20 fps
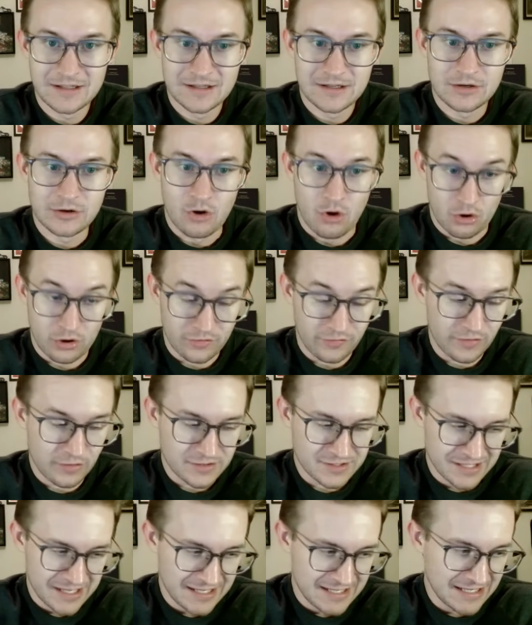Nurk
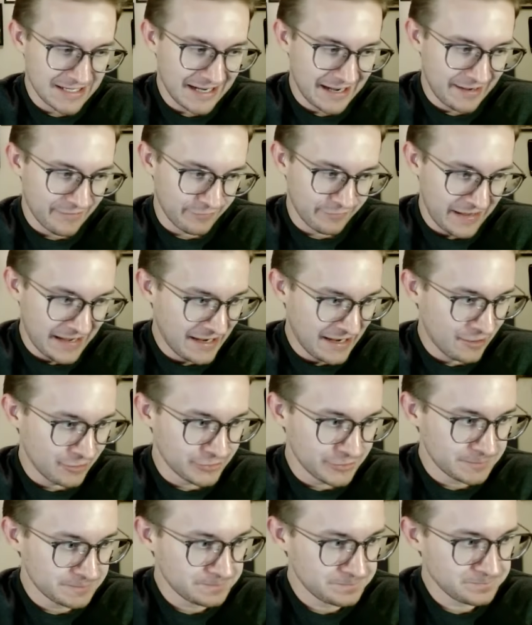feels like he got
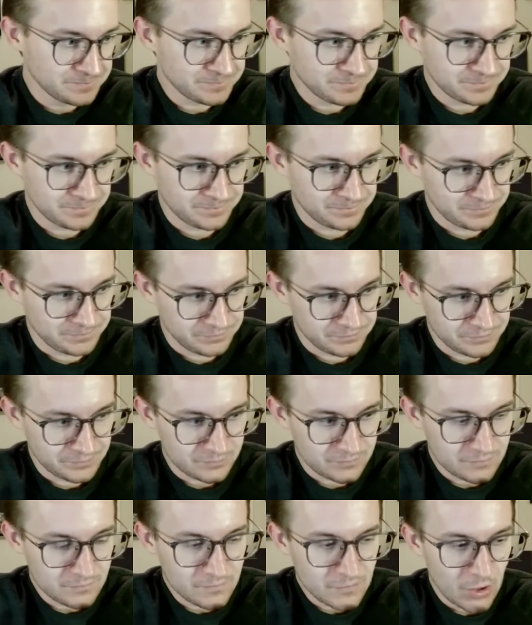fouled.
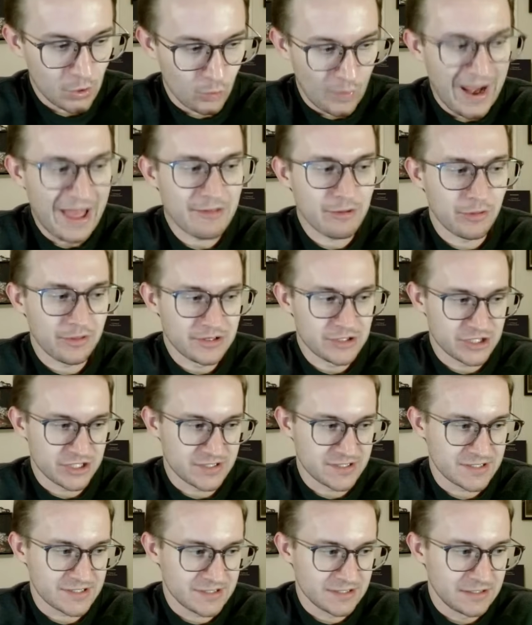Rather than
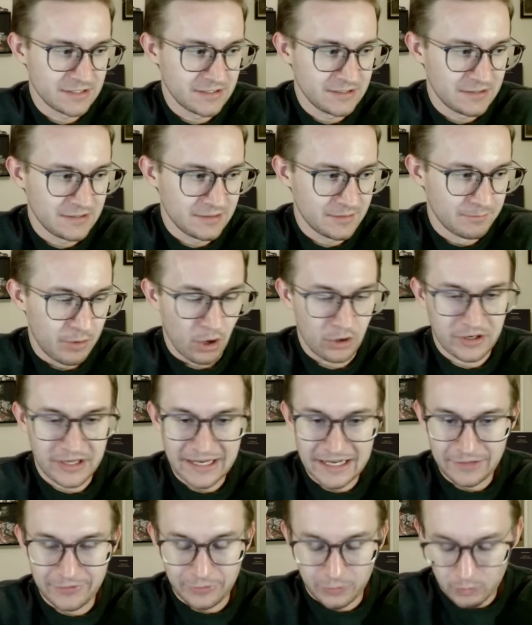just barking
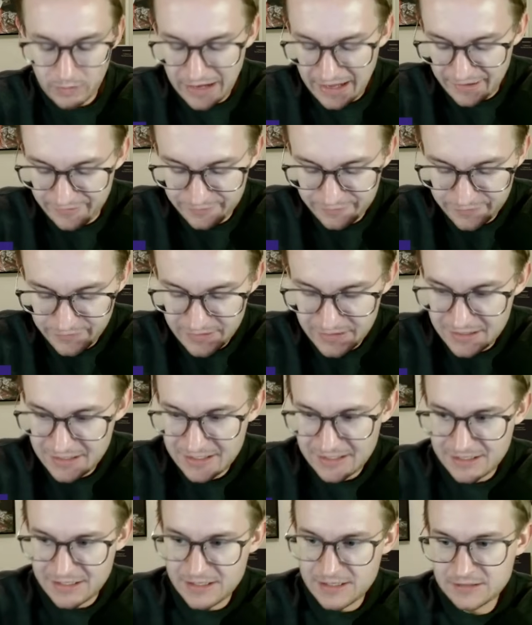at the ref,
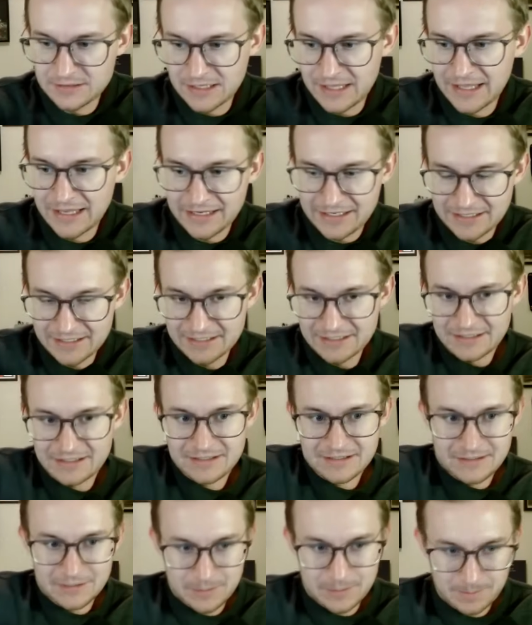he like
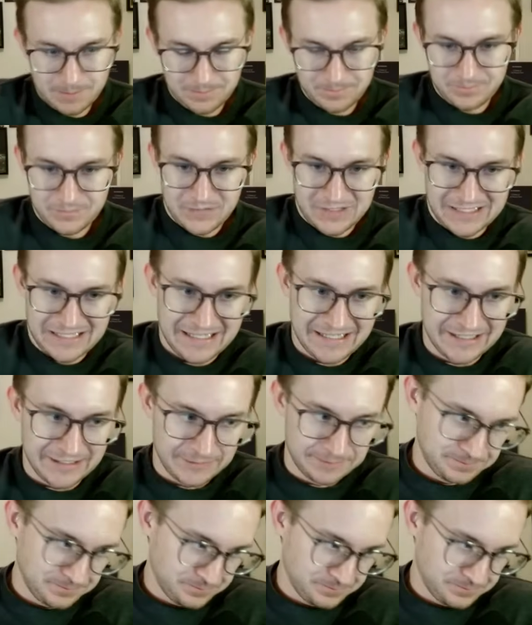kind of